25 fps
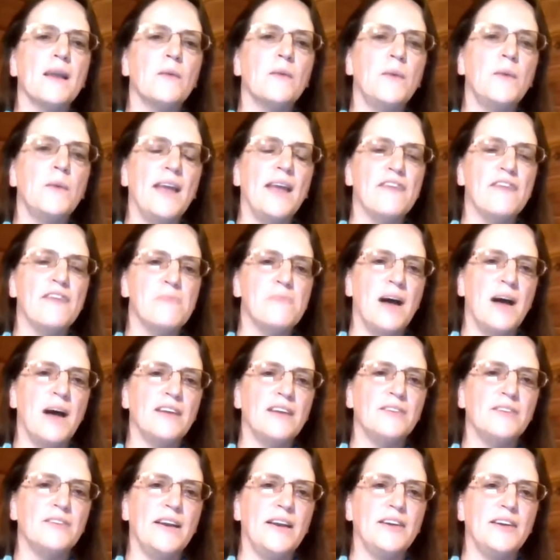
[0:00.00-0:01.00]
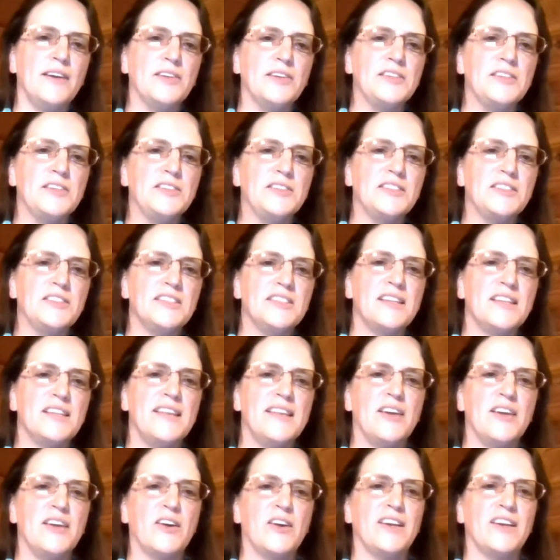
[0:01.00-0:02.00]
we have moderators
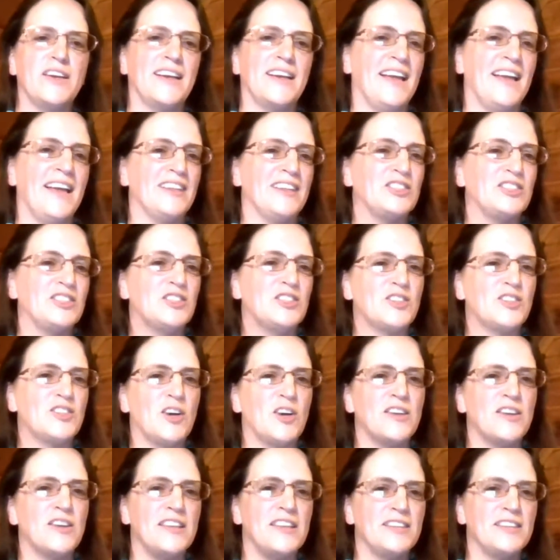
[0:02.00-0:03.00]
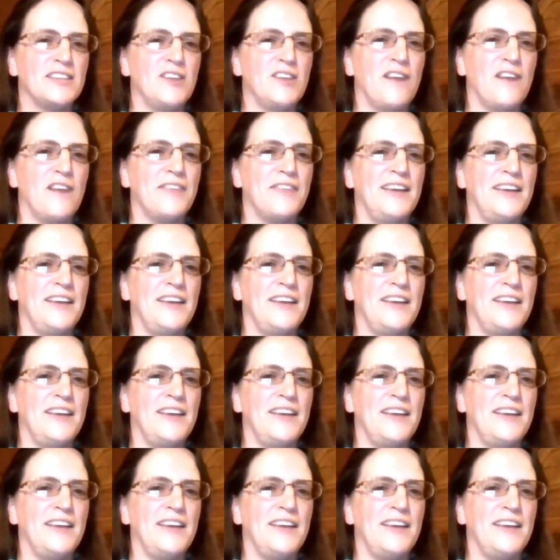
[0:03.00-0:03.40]
that are going to kind of start things off.